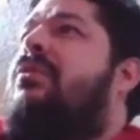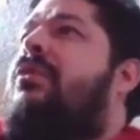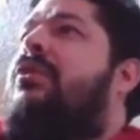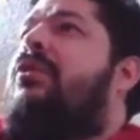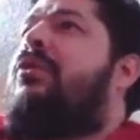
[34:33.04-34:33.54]

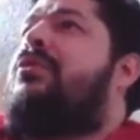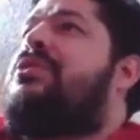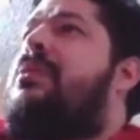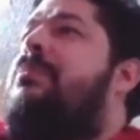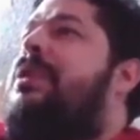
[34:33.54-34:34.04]
Or her.
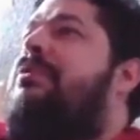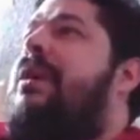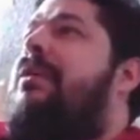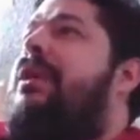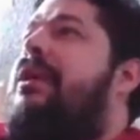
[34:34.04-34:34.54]
Somebody
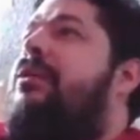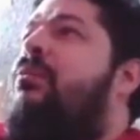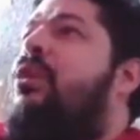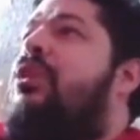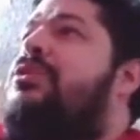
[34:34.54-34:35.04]
around here
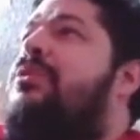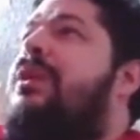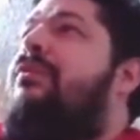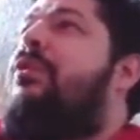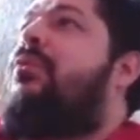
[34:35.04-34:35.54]
will also
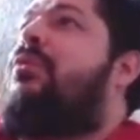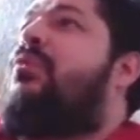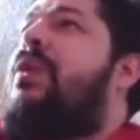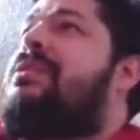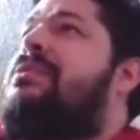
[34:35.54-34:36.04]
give you
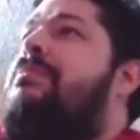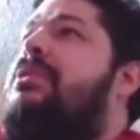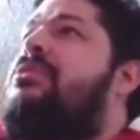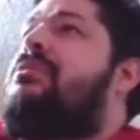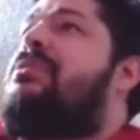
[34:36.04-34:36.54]
quests and
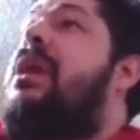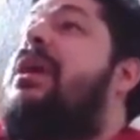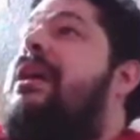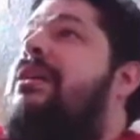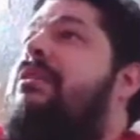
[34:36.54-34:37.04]
missions.
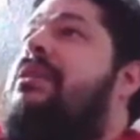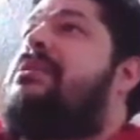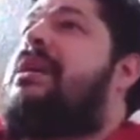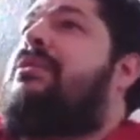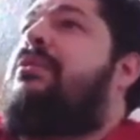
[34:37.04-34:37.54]
Here he
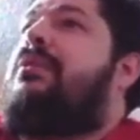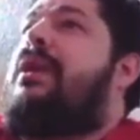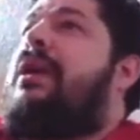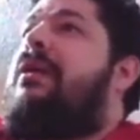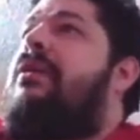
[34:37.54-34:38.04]
is, that dude
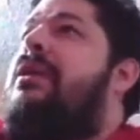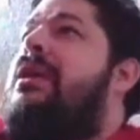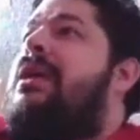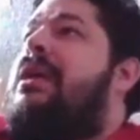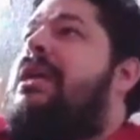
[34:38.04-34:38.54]
there.
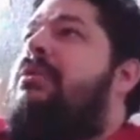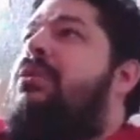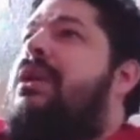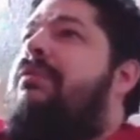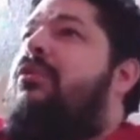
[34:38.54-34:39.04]
He
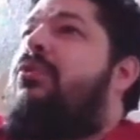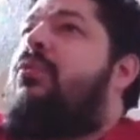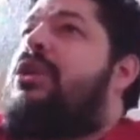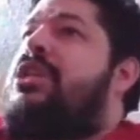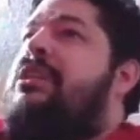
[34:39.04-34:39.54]
will give
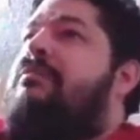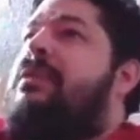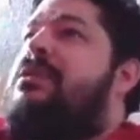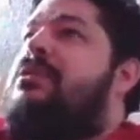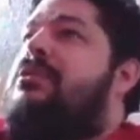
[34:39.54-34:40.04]
you
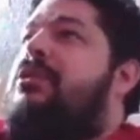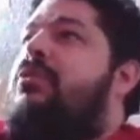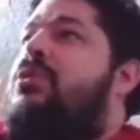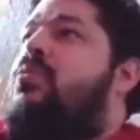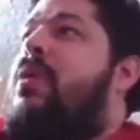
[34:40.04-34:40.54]
achievements to
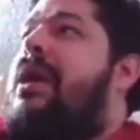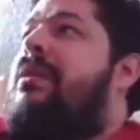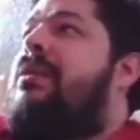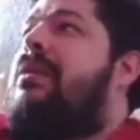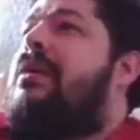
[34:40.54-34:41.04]
do as
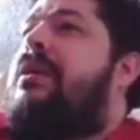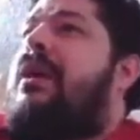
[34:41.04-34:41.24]
well.